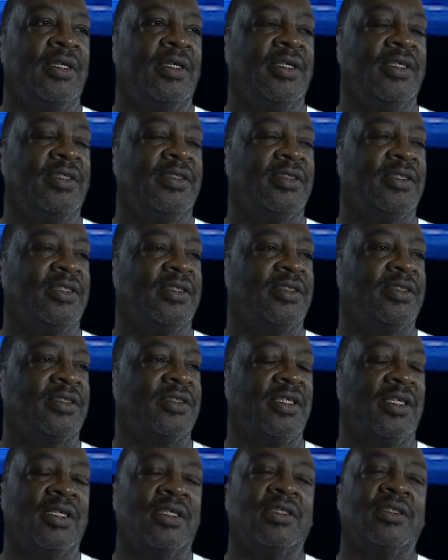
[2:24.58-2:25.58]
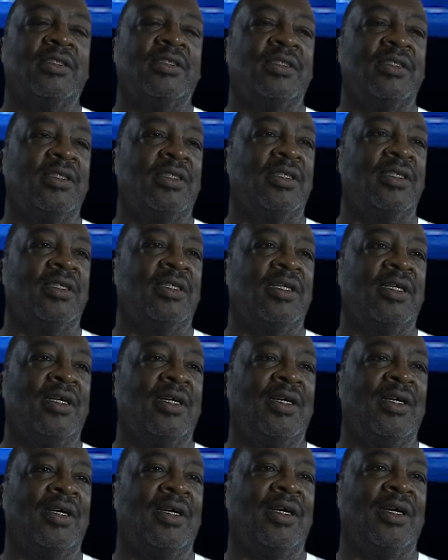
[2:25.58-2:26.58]
He says, son,
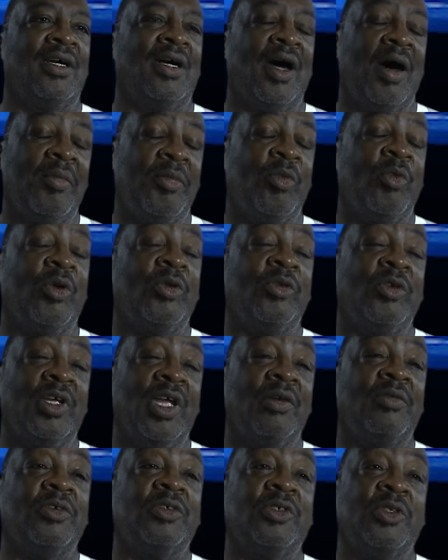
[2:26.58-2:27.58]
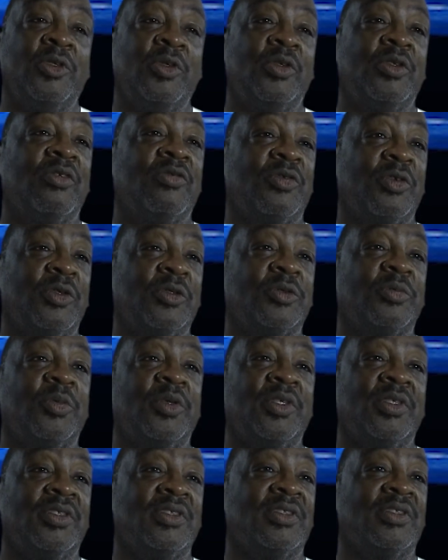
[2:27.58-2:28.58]
I'm the one who gave it to you in the first
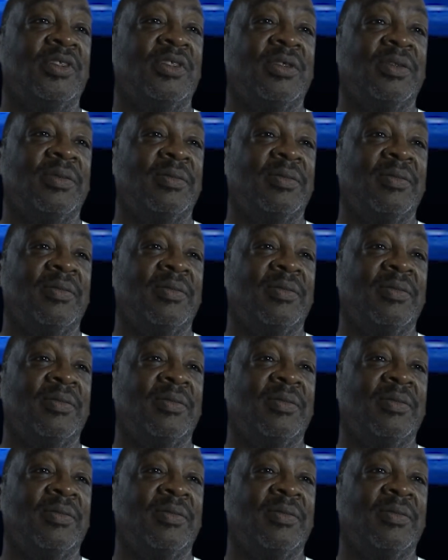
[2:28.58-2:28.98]
place.